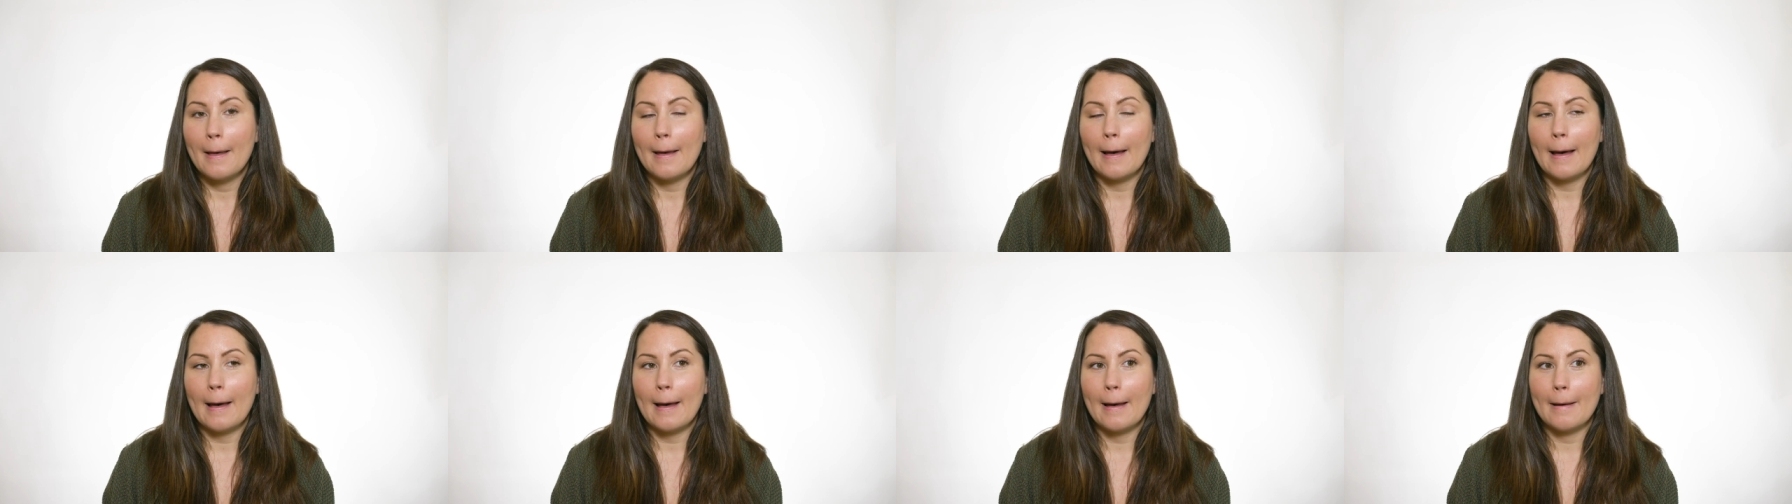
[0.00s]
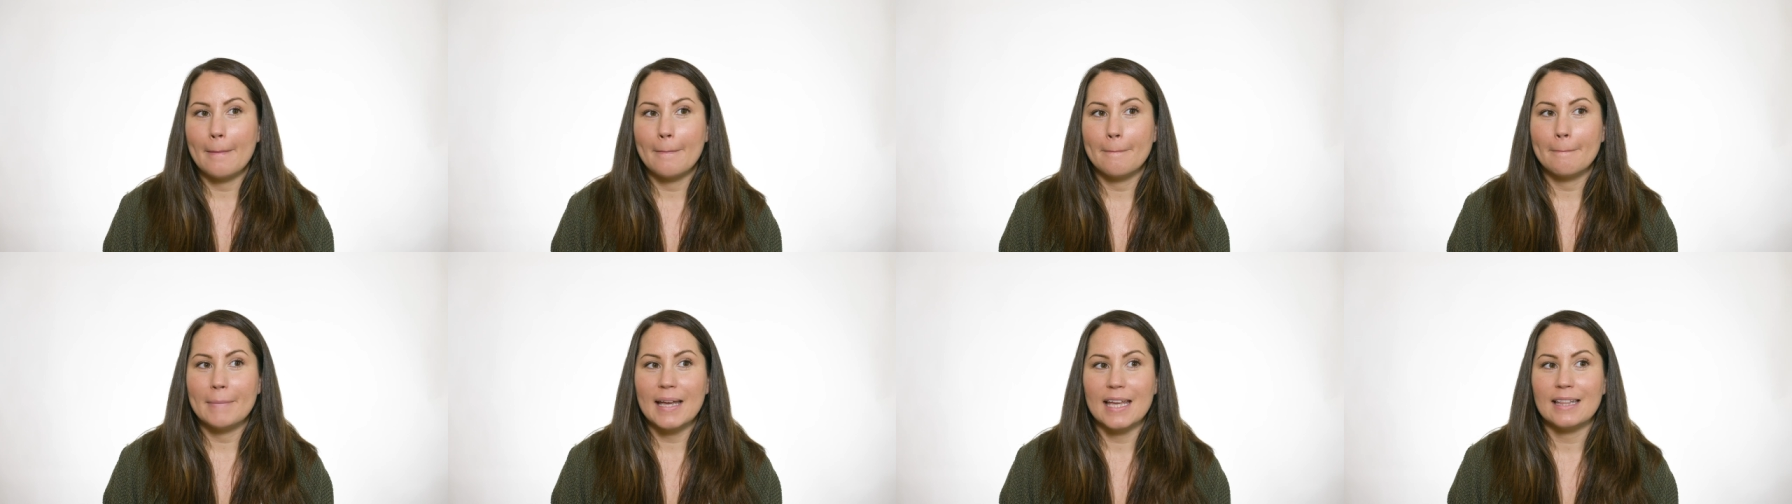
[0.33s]

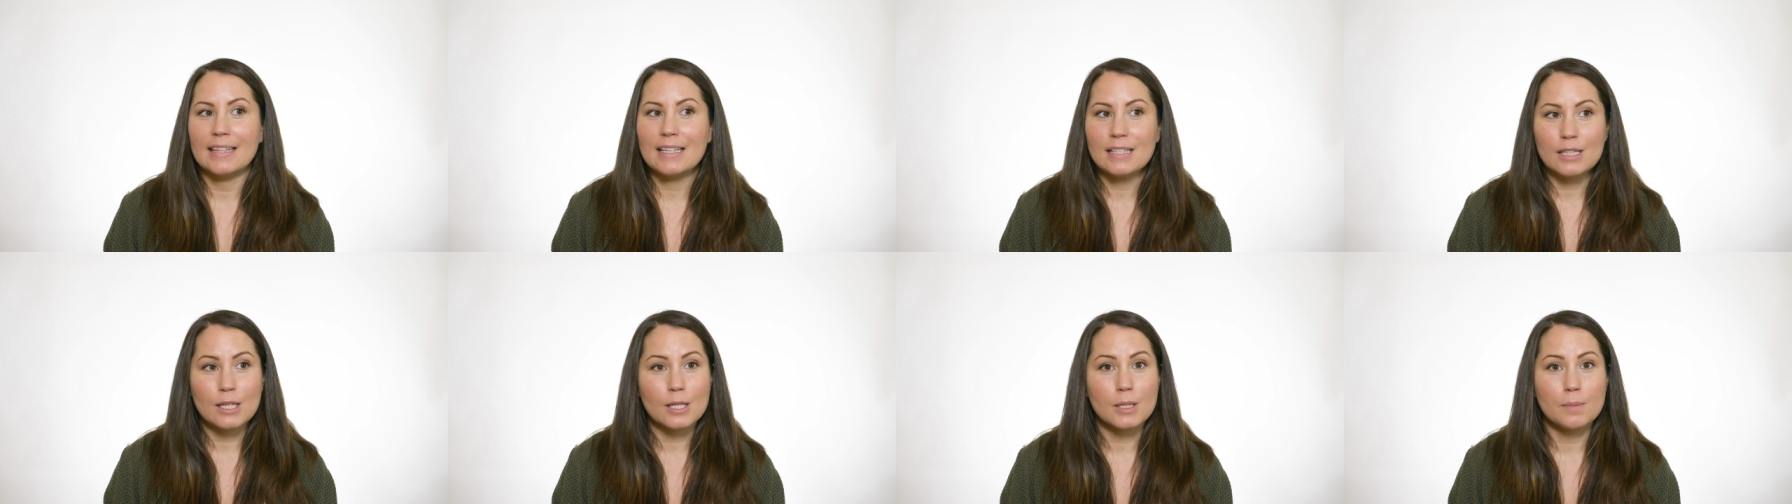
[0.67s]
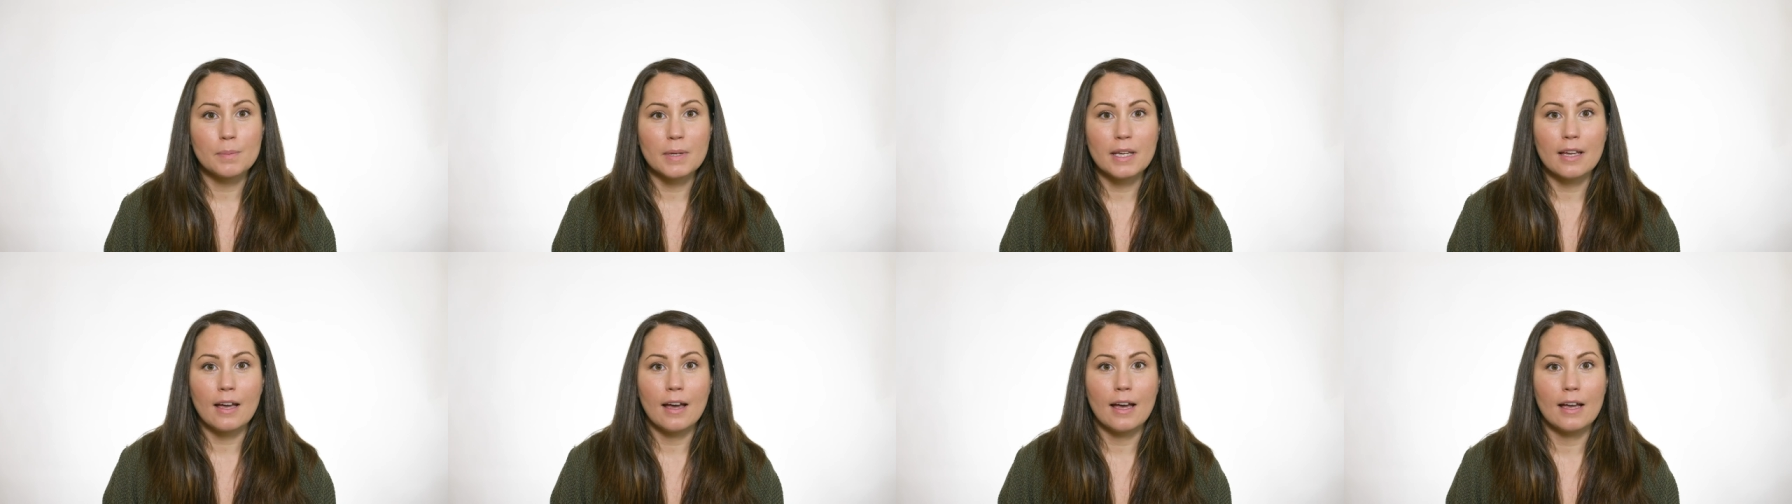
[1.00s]
Um, and this is
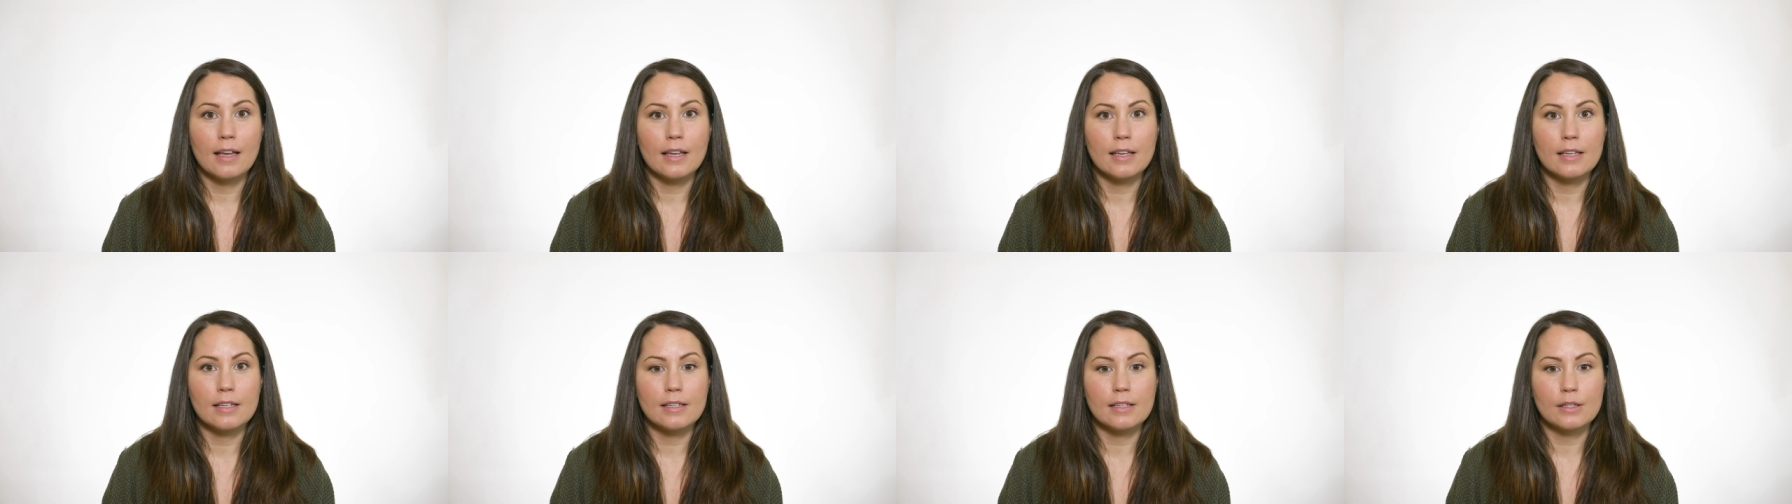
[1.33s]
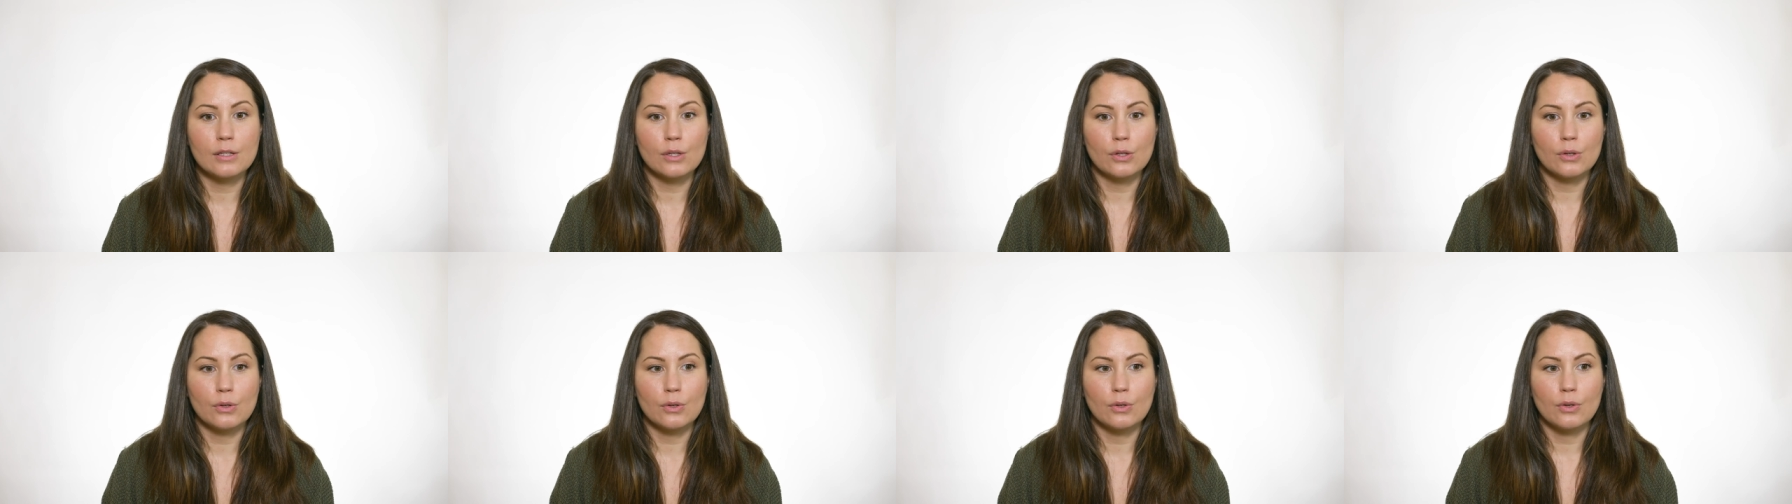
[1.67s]

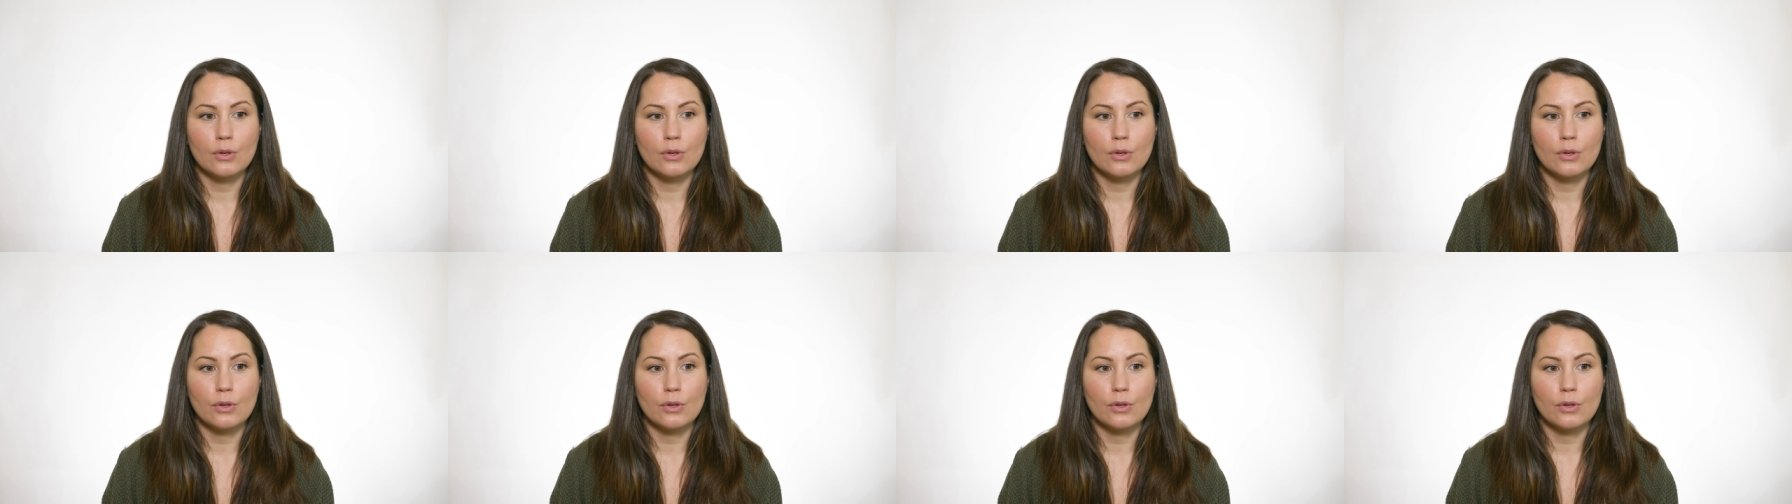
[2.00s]
because